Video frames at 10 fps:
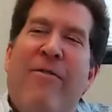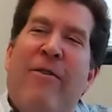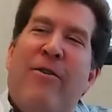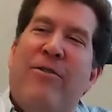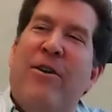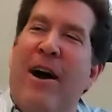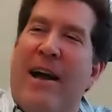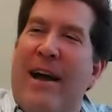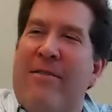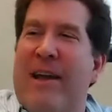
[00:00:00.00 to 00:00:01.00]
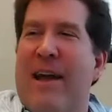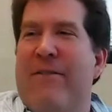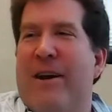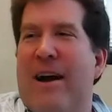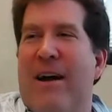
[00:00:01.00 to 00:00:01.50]
first talk I ever
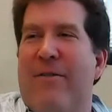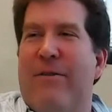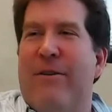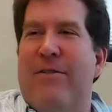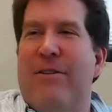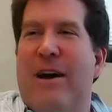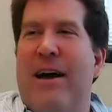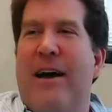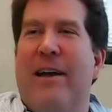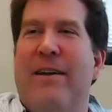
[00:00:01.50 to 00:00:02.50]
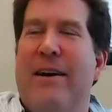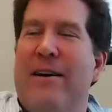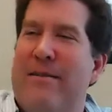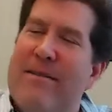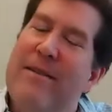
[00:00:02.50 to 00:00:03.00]
gave at a conference,
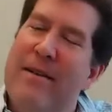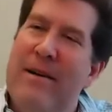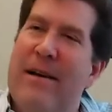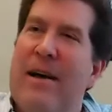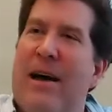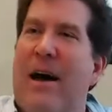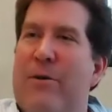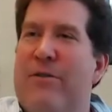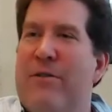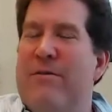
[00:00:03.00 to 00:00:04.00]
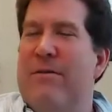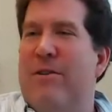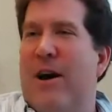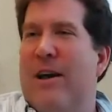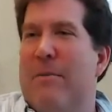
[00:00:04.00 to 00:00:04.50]
I was
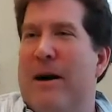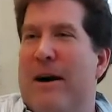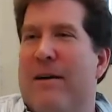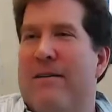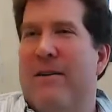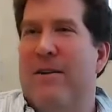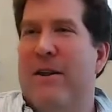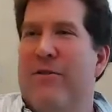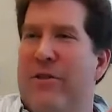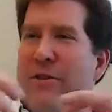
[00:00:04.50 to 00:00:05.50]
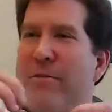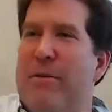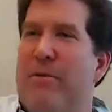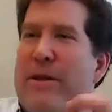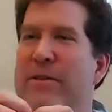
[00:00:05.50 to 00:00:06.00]
talking about collisions
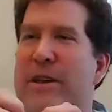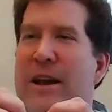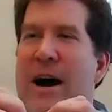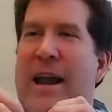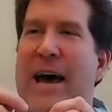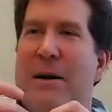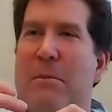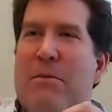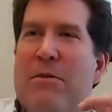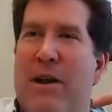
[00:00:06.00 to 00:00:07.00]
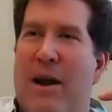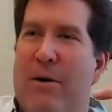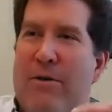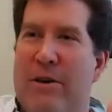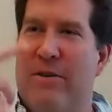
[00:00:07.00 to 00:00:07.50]
between xenon atoms, and I
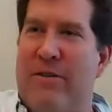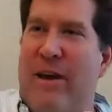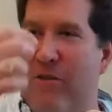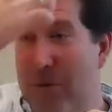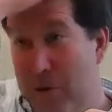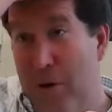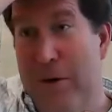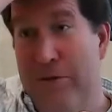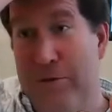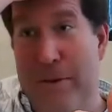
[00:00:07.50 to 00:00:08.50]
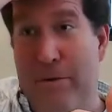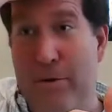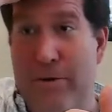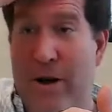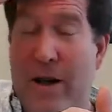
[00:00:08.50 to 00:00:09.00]
was session with a whole bunch of people
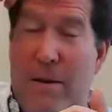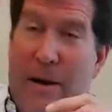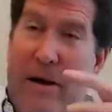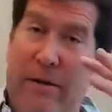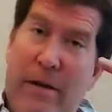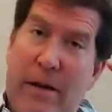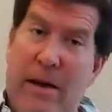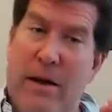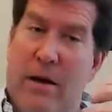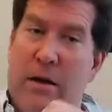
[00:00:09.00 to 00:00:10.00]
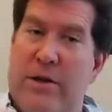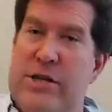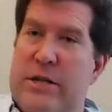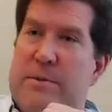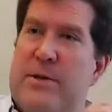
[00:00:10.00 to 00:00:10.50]
who were talking about
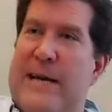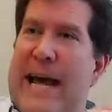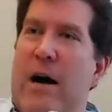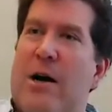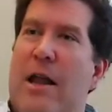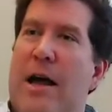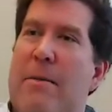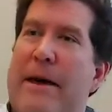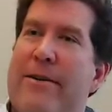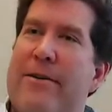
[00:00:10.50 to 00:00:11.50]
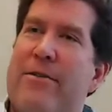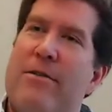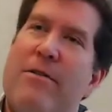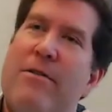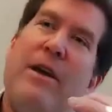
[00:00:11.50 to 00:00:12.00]
collisions between alkali
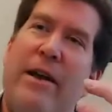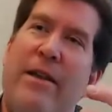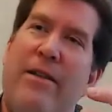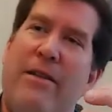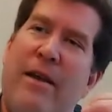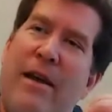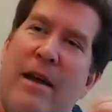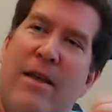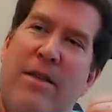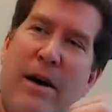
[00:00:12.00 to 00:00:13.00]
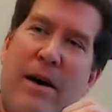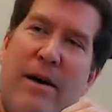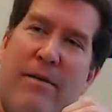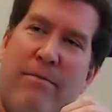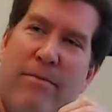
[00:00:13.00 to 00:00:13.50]
metals, and
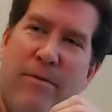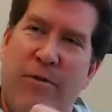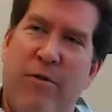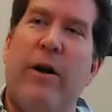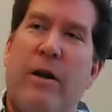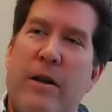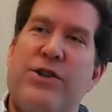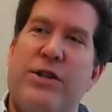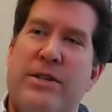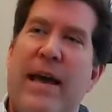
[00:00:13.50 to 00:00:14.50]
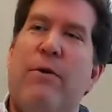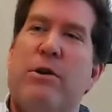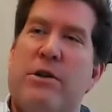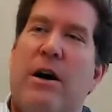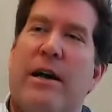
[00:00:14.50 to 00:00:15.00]
the sort of collisions they
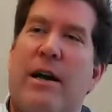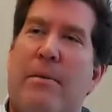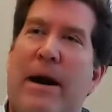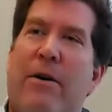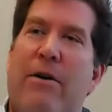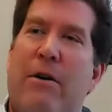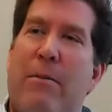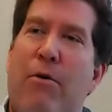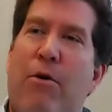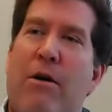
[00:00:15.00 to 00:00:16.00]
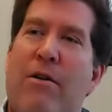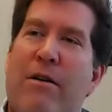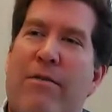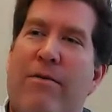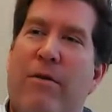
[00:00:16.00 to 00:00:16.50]
were talking about are
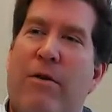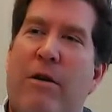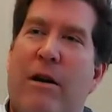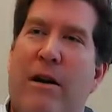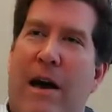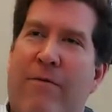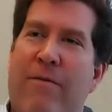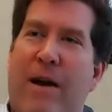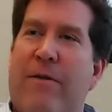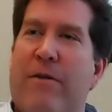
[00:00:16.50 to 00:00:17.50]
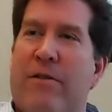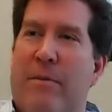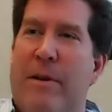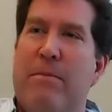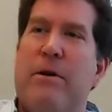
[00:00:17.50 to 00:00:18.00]
important for efforts to
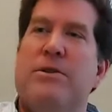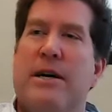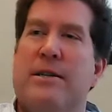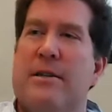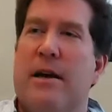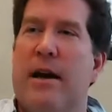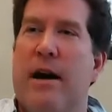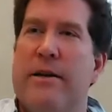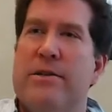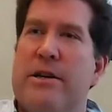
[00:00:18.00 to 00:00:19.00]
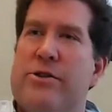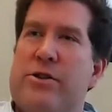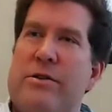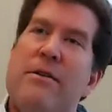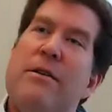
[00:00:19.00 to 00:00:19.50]
make Bose-Einstein condensation.